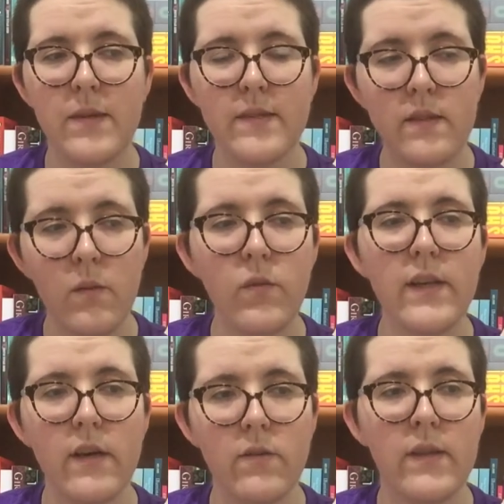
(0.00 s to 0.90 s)
but someone
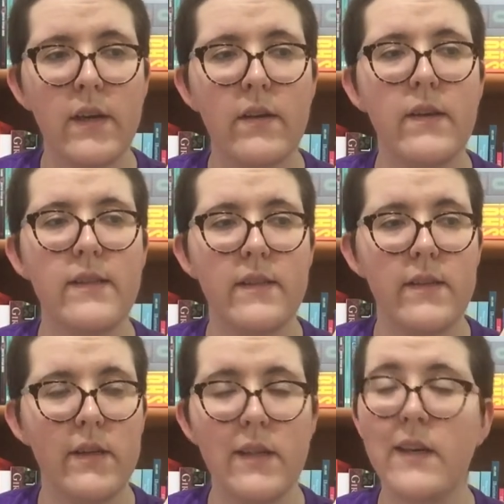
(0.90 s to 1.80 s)
out there thinks it's
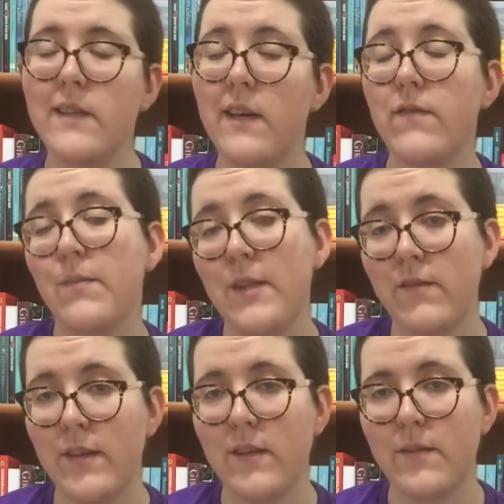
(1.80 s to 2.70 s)
a good idea for me to
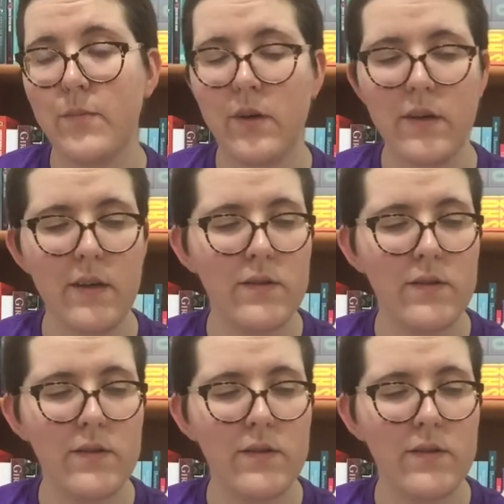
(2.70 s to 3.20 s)
read this book.